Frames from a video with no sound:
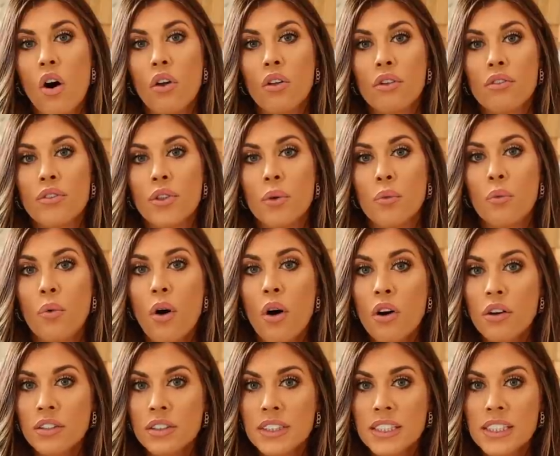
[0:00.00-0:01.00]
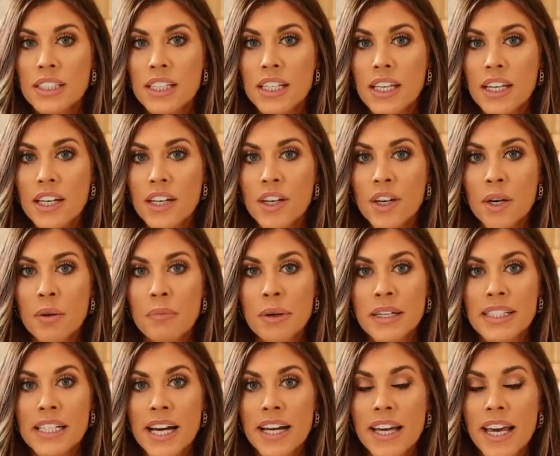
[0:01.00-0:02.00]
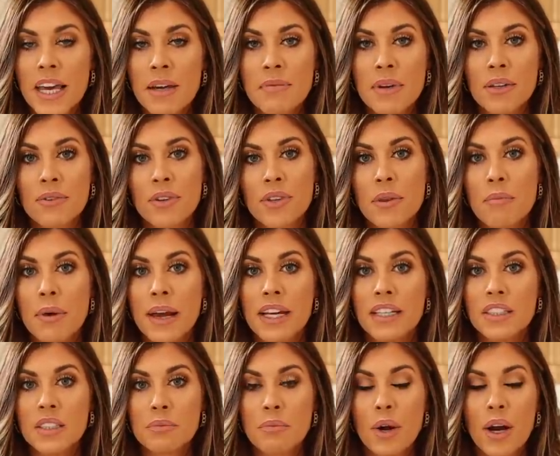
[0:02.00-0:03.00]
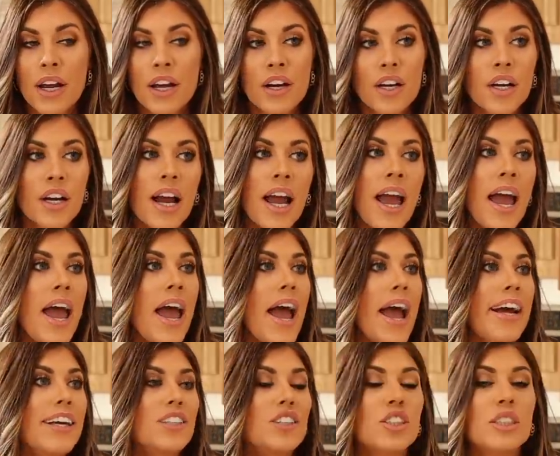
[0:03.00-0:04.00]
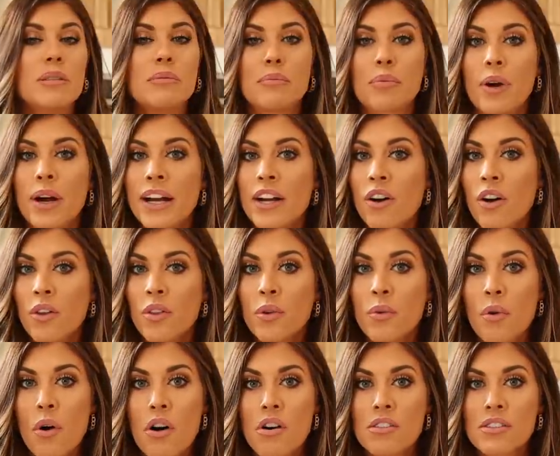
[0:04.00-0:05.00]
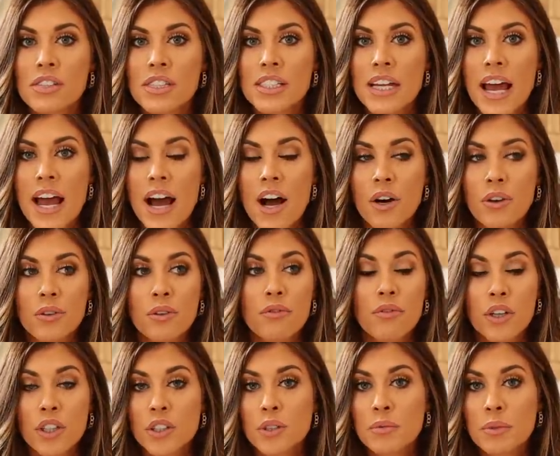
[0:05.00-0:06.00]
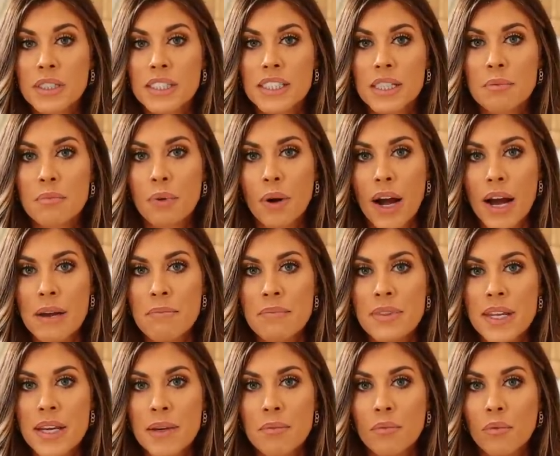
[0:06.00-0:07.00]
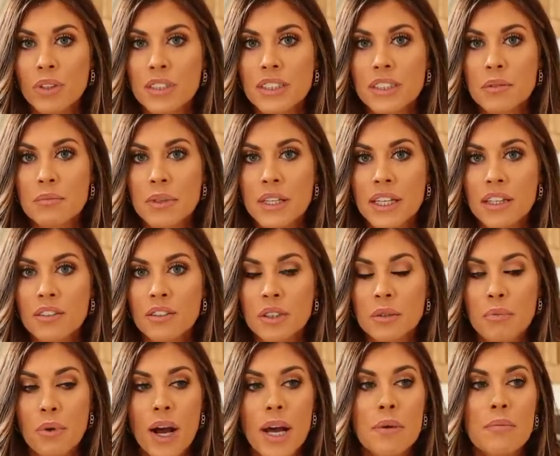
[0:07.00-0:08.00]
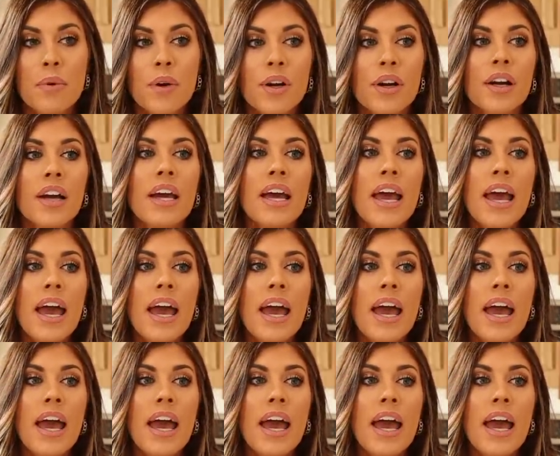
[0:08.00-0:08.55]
all of the walls in here. My dad came in with a paint sprayer and just sprayed all the walls down. First we did prime them with some Kilz primer,